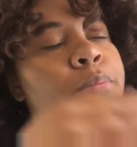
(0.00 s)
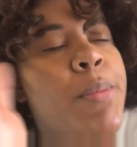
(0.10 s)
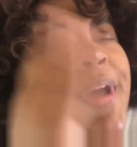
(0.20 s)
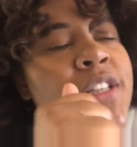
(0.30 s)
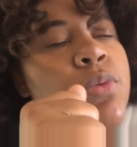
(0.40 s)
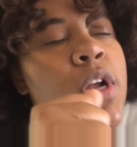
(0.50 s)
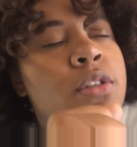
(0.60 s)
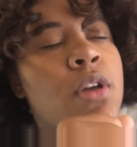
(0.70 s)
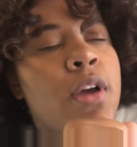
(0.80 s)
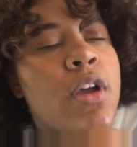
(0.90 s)
But back to what I
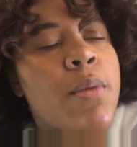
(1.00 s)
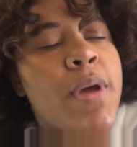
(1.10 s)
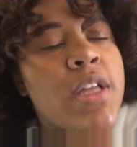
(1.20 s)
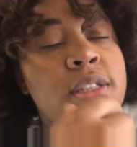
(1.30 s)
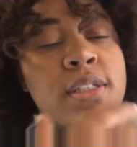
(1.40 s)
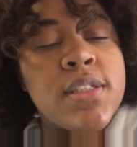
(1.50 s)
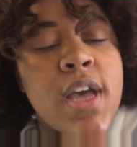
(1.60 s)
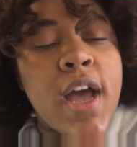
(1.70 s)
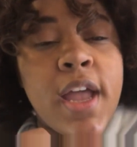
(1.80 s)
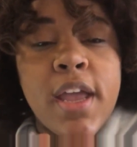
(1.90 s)
was talking about. Since
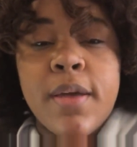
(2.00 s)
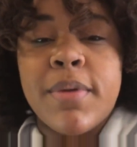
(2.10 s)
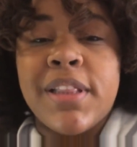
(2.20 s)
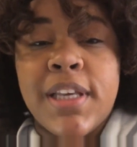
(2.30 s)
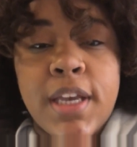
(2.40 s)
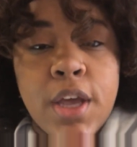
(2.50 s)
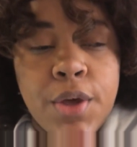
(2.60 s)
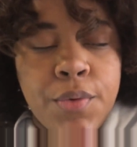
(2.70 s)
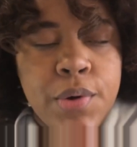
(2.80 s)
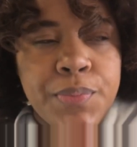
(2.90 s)
I am a
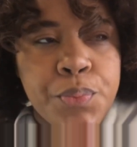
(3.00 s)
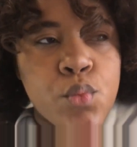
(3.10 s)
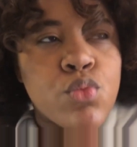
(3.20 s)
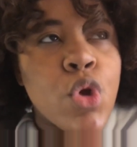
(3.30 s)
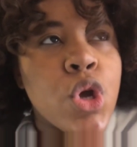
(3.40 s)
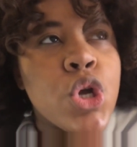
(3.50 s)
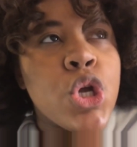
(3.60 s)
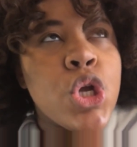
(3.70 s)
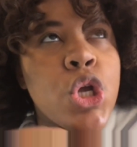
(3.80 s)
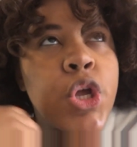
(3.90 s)
Leo
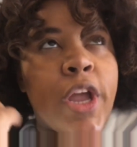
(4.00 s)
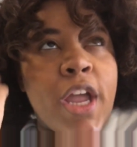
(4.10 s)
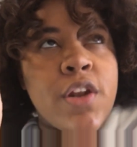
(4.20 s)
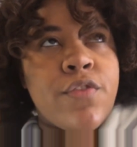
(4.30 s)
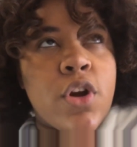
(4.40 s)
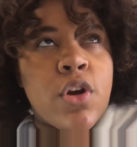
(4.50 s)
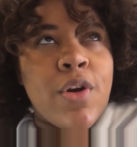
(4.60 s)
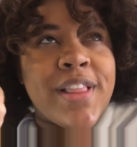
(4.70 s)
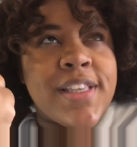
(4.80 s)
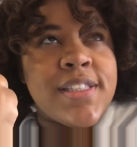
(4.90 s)
and a
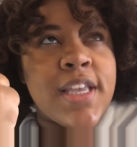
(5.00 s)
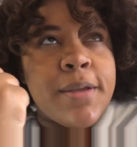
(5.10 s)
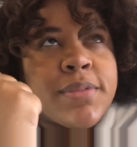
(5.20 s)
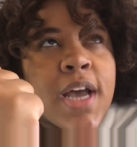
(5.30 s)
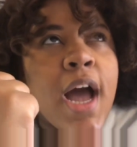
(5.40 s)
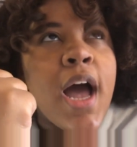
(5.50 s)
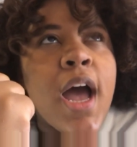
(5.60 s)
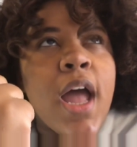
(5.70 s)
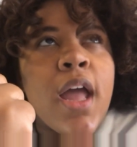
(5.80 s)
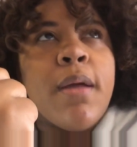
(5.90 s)
Virgo at the same
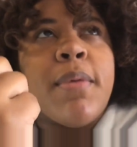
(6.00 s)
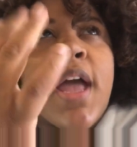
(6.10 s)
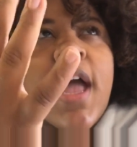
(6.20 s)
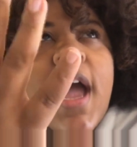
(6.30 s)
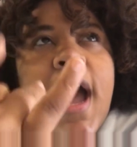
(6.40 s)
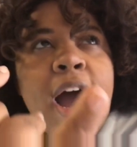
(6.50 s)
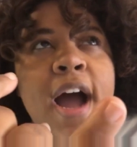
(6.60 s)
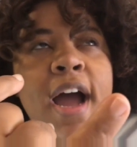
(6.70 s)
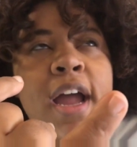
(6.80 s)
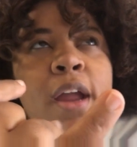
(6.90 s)
time,
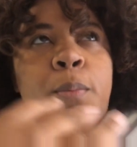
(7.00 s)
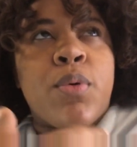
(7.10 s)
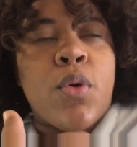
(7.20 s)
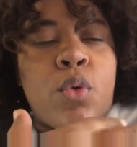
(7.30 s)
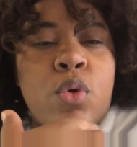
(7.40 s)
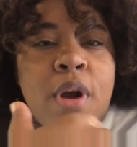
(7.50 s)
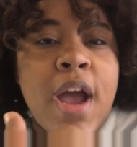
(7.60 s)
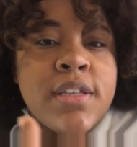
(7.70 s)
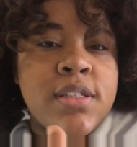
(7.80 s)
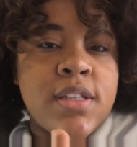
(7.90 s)
I
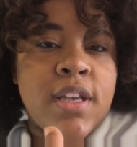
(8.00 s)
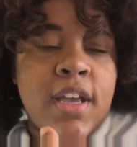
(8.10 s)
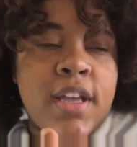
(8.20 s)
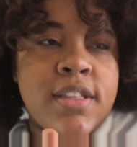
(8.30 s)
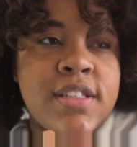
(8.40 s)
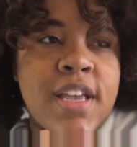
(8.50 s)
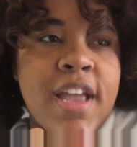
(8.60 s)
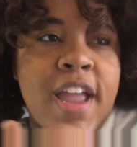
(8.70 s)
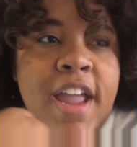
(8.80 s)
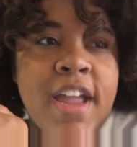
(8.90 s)
procrastinate
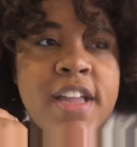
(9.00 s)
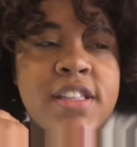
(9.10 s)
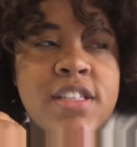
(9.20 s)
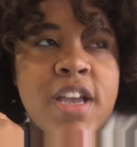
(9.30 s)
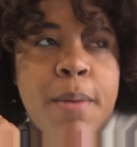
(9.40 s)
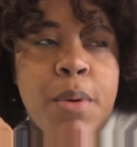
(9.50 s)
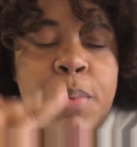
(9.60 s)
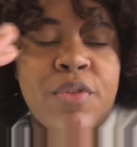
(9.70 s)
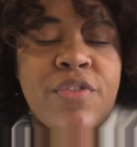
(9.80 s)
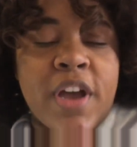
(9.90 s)
and I'm a
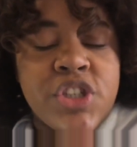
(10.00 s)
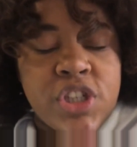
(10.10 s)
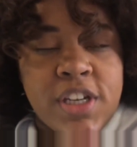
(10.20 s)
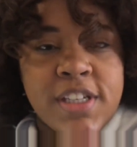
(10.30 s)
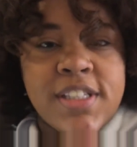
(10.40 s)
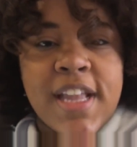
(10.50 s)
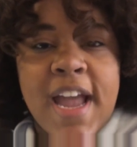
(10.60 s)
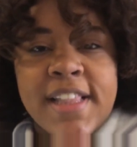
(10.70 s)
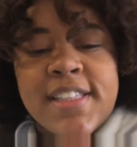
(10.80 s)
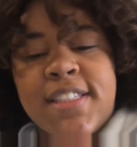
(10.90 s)
perfectionist
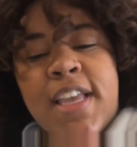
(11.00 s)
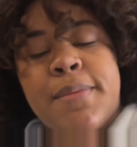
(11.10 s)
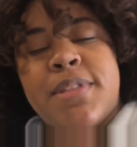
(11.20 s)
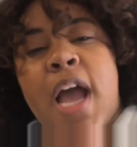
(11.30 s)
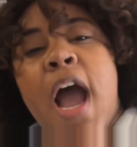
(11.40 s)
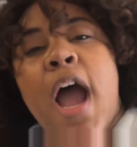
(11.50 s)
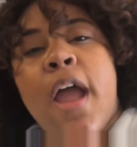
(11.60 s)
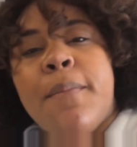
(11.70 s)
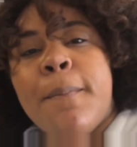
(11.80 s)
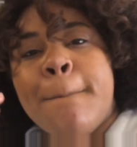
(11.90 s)
at the same time.